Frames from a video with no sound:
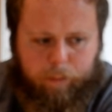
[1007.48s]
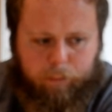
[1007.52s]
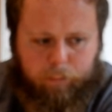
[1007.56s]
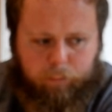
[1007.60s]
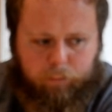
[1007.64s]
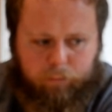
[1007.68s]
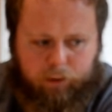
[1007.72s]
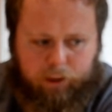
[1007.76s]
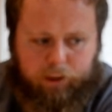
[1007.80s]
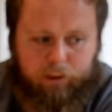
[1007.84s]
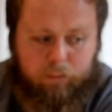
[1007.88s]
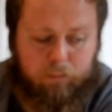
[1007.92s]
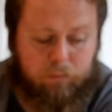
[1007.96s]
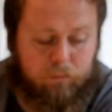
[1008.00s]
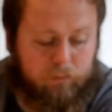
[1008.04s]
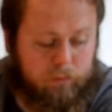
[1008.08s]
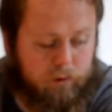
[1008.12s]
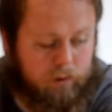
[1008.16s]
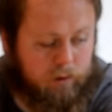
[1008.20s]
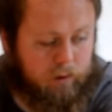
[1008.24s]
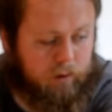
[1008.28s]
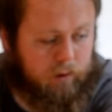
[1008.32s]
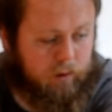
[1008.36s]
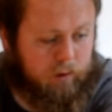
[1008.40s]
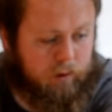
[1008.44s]
yeah,
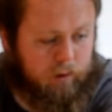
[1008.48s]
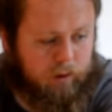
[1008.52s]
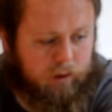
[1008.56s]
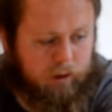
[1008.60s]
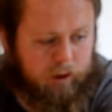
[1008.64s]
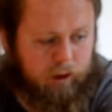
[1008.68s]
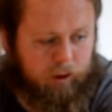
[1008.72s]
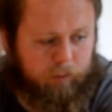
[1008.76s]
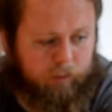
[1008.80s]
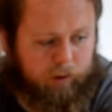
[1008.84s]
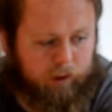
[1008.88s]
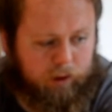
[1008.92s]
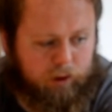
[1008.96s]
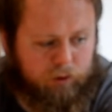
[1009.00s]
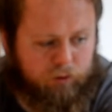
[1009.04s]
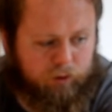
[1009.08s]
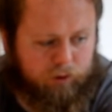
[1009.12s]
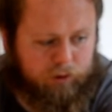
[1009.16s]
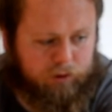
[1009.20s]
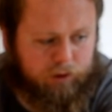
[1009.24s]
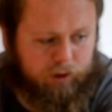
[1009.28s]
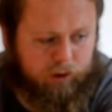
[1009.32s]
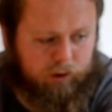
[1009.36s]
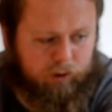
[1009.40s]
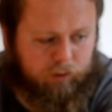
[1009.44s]
it'd be
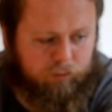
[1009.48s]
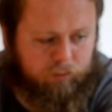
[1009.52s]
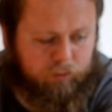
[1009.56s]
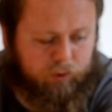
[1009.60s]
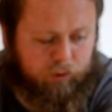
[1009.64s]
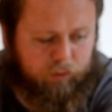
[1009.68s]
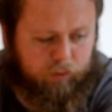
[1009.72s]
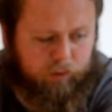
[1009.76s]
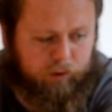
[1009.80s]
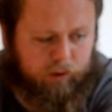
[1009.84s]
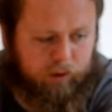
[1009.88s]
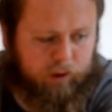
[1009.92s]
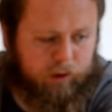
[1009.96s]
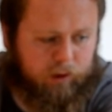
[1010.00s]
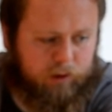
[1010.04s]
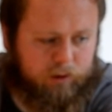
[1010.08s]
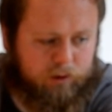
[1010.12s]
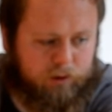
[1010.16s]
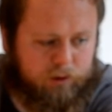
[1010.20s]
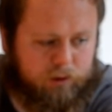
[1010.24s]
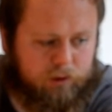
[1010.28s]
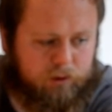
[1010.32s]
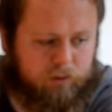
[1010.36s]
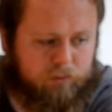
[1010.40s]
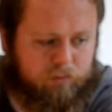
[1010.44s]
interesting. It probably
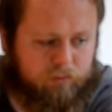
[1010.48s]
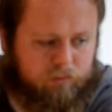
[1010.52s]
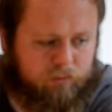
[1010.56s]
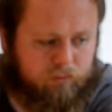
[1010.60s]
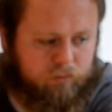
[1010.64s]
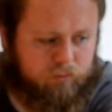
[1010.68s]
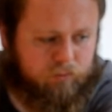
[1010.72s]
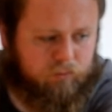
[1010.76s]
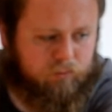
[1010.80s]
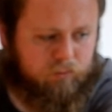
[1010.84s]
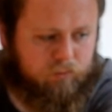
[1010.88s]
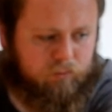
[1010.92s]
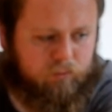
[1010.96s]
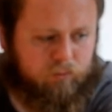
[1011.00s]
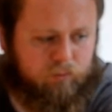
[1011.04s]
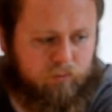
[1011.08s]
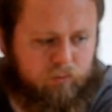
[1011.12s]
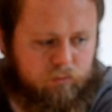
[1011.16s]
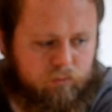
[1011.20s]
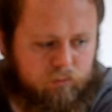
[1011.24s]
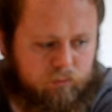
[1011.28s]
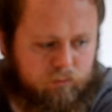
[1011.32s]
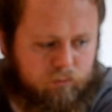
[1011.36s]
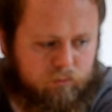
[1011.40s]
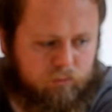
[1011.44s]
needs
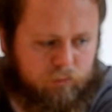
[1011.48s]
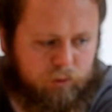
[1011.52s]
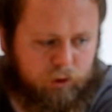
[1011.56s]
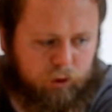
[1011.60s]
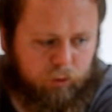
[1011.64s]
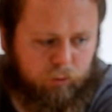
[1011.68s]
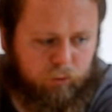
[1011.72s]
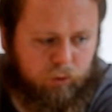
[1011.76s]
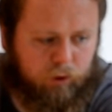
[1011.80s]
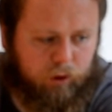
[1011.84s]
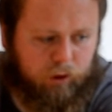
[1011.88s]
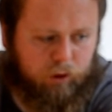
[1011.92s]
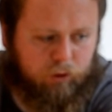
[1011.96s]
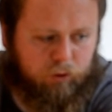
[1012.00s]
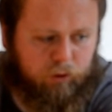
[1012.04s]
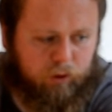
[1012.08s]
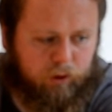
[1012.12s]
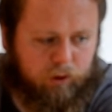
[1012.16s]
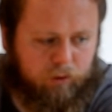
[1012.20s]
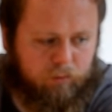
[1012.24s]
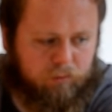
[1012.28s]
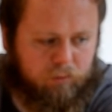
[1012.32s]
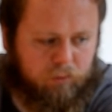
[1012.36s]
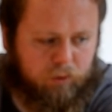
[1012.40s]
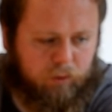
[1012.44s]
some work on
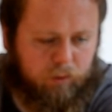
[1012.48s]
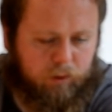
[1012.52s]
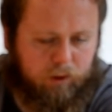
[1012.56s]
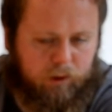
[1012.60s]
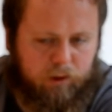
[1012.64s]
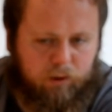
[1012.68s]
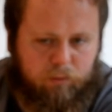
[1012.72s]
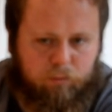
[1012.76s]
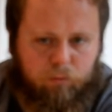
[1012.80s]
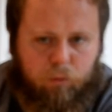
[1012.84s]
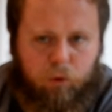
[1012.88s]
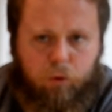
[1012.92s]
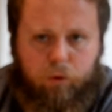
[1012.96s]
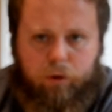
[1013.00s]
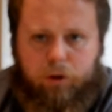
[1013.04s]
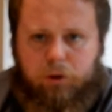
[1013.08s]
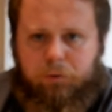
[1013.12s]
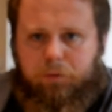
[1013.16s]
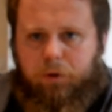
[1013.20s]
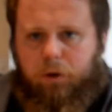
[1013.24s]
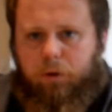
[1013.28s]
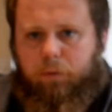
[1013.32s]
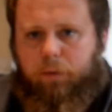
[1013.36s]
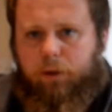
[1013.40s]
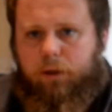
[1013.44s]
it, probably more
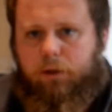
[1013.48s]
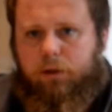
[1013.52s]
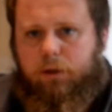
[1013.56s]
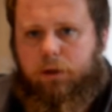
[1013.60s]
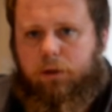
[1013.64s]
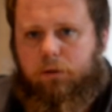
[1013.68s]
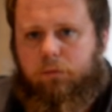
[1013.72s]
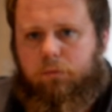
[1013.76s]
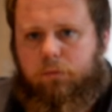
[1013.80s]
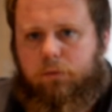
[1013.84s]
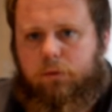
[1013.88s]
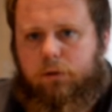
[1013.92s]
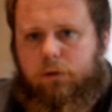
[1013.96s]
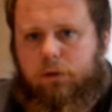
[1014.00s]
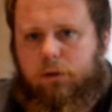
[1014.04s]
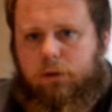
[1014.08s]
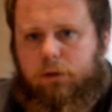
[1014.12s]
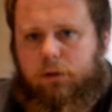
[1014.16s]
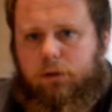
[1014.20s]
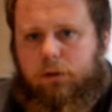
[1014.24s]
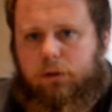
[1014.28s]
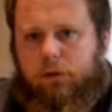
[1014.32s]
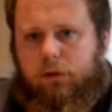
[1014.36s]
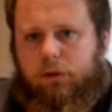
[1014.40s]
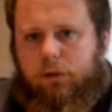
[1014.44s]
experimenting.
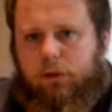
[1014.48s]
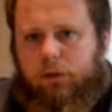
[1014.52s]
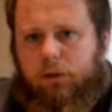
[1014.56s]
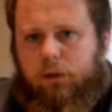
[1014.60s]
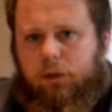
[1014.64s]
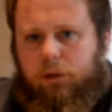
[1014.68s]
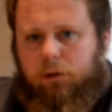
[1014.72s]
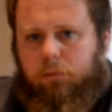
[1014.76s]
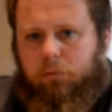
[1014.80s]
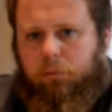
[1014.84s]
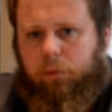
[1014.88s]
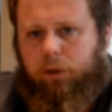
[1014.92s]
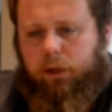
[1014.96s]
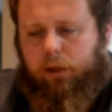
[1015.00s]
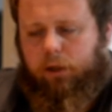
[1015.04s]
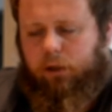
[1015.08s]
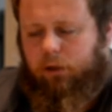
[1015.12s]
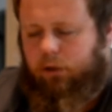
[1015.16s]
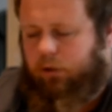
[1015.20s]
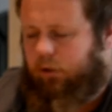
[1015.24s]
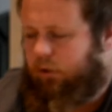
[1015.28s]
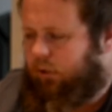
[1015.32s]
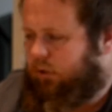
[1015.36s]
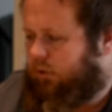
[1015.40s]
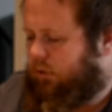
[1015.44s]
But yeah,
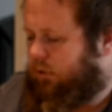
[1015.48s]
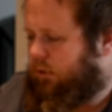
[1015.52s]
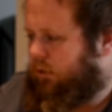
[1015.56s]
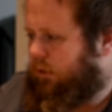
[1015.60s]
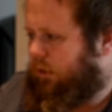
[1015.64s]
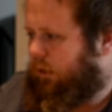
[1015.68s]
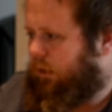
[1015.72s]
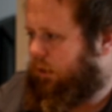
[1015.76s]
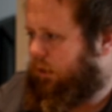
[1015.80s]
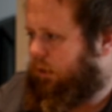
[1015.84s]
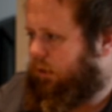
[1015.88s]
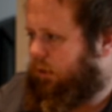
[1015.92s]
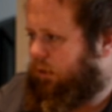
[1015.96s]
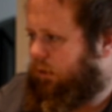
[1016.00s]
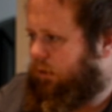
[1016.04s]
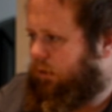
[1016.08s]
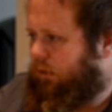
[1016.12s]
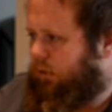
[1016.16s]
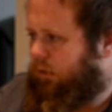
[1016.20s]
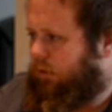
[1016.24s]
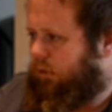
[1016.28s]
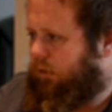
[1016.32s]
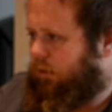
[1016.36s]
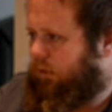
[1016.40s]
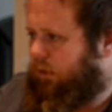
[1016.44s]
it's
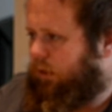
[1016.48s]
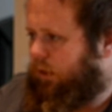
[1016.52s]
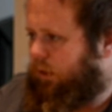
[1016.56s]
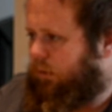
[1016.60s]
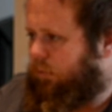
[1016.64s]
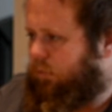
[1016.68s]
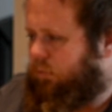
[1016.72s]
yeah,